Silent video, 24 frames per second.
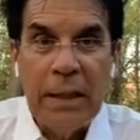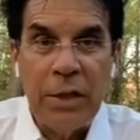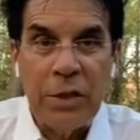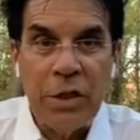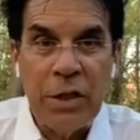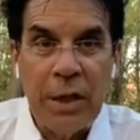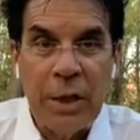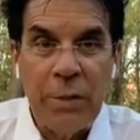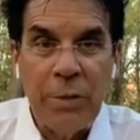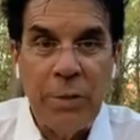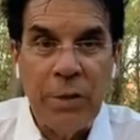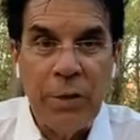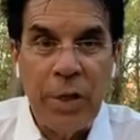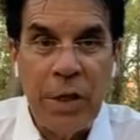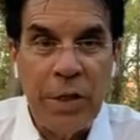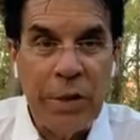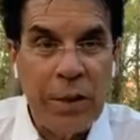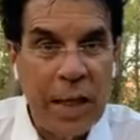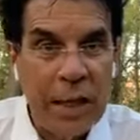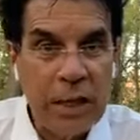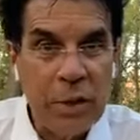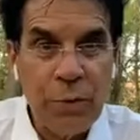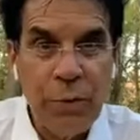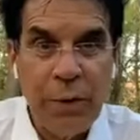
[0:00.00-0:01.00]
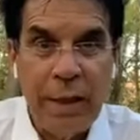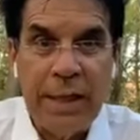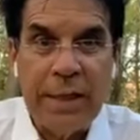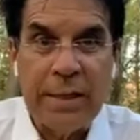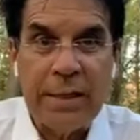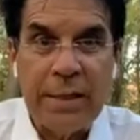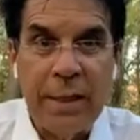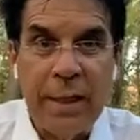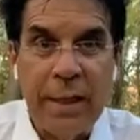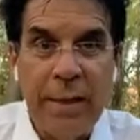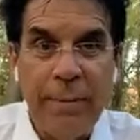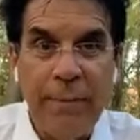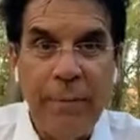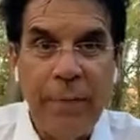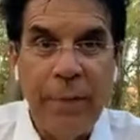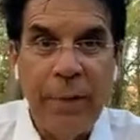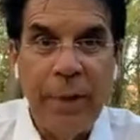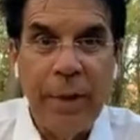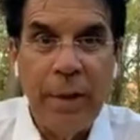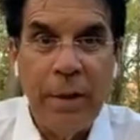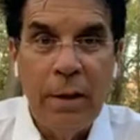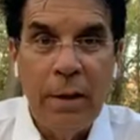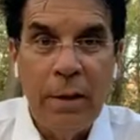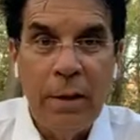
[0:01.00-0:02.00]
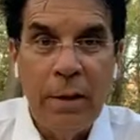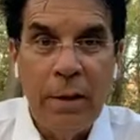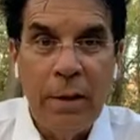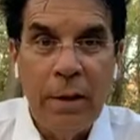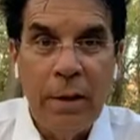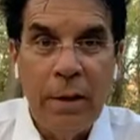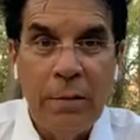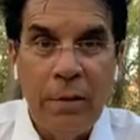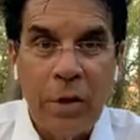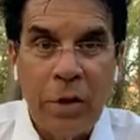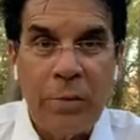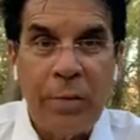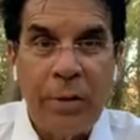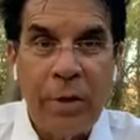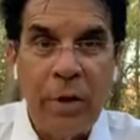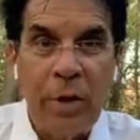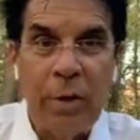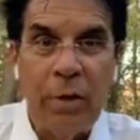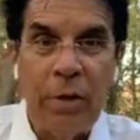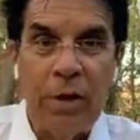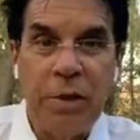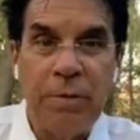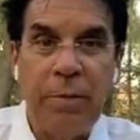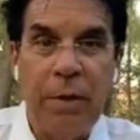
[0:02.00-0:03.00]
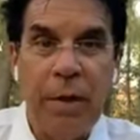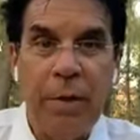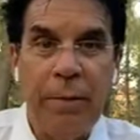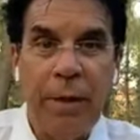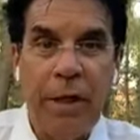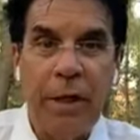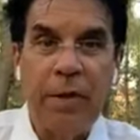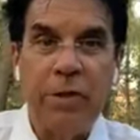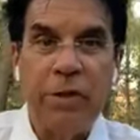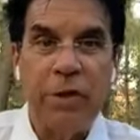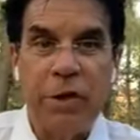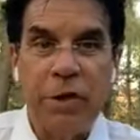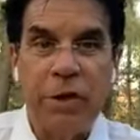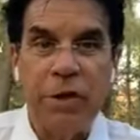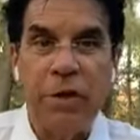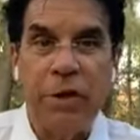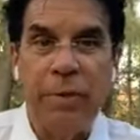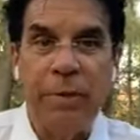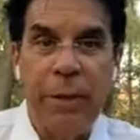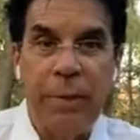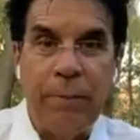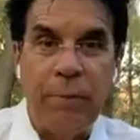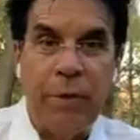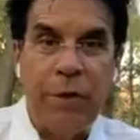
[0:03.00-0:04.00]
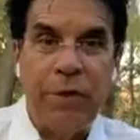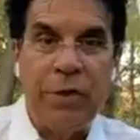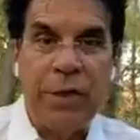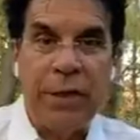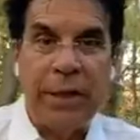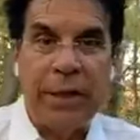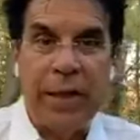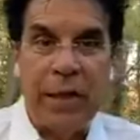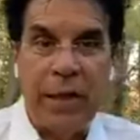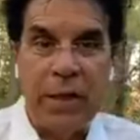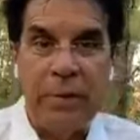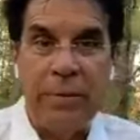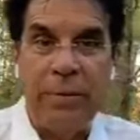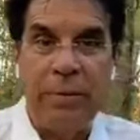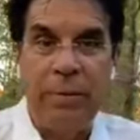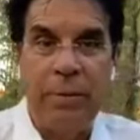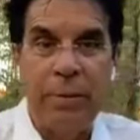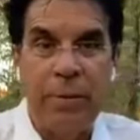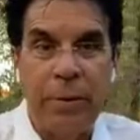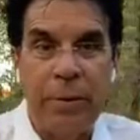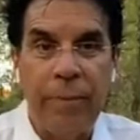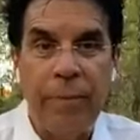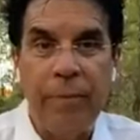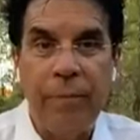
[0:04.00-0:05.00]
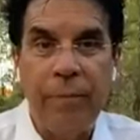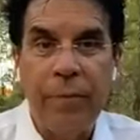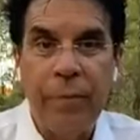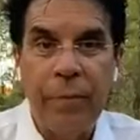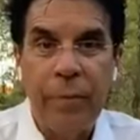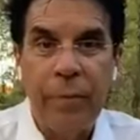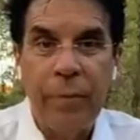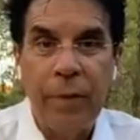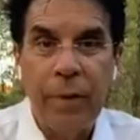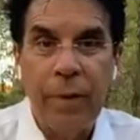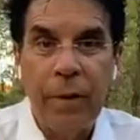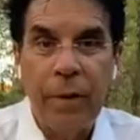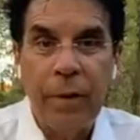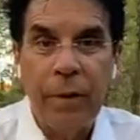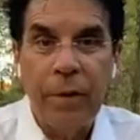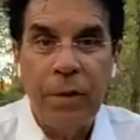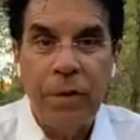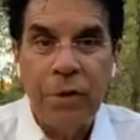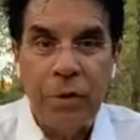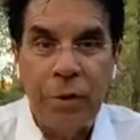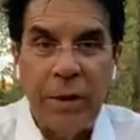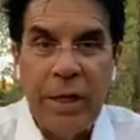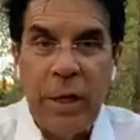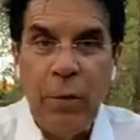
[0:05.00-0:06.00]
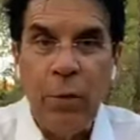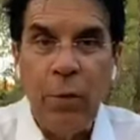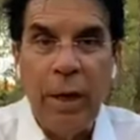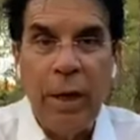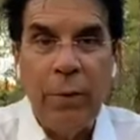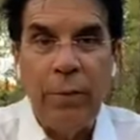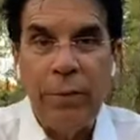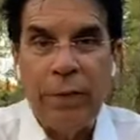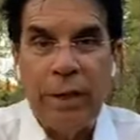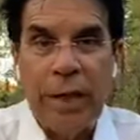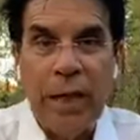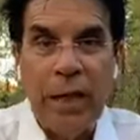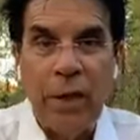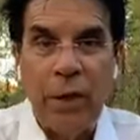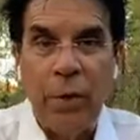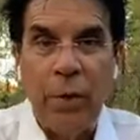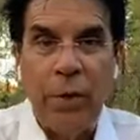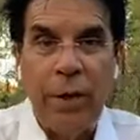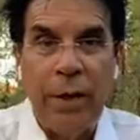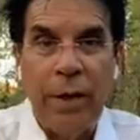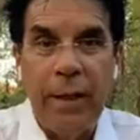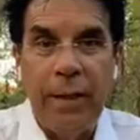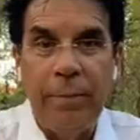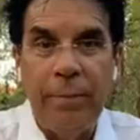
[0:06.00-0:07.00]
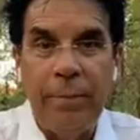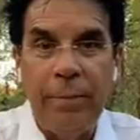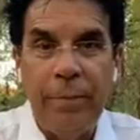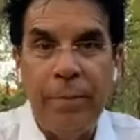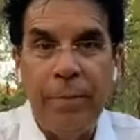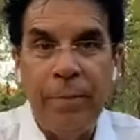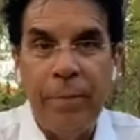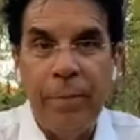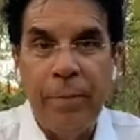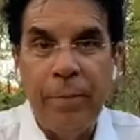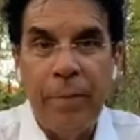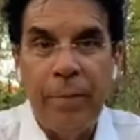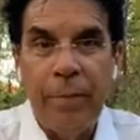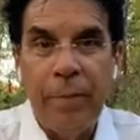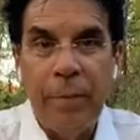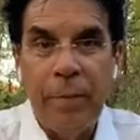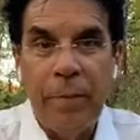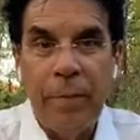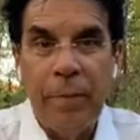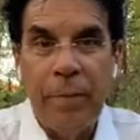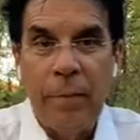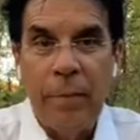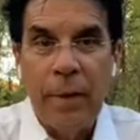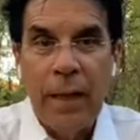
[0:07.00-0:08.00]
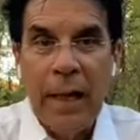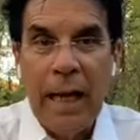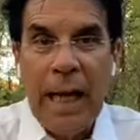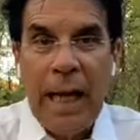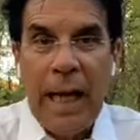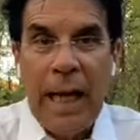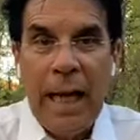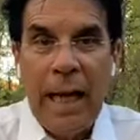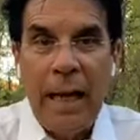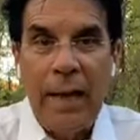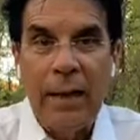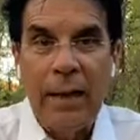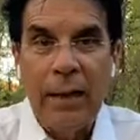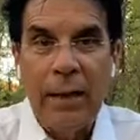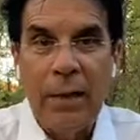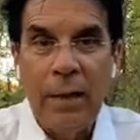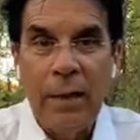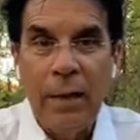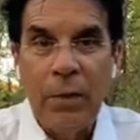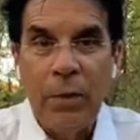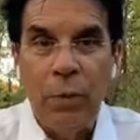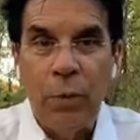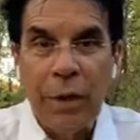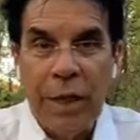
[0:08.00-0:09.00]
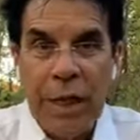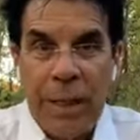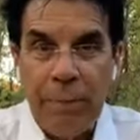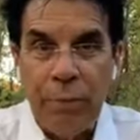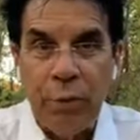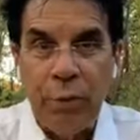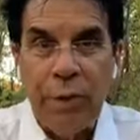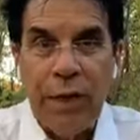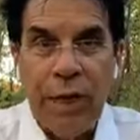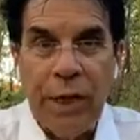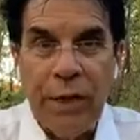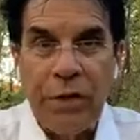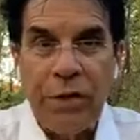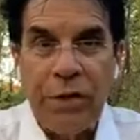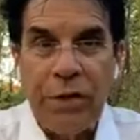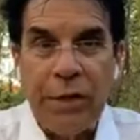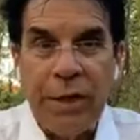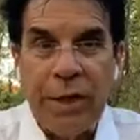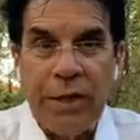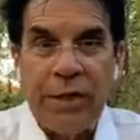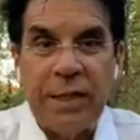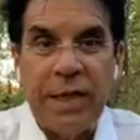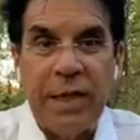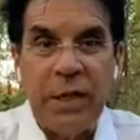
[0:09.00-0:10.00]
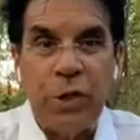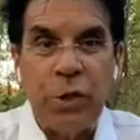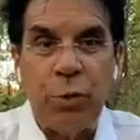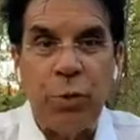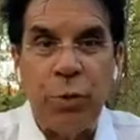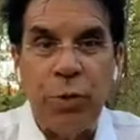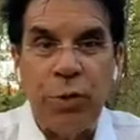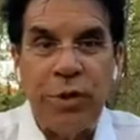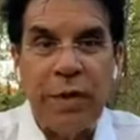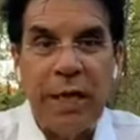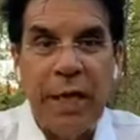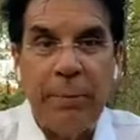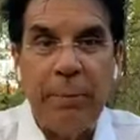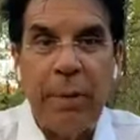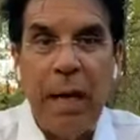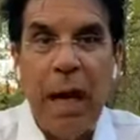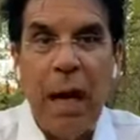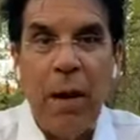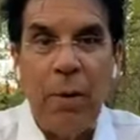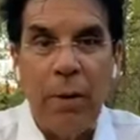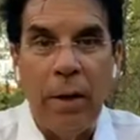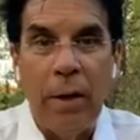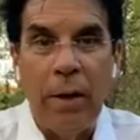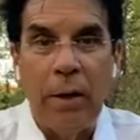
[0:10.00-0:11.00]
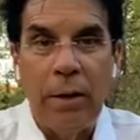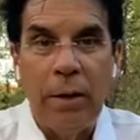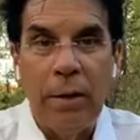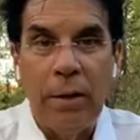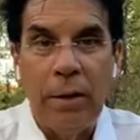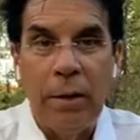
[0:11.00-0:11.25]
It said, that's when he said, the Spirit of the Lord is upon me because he's anointed me to preach the gospel for him. So he went with that anointing. And when he preached, they said his words had power.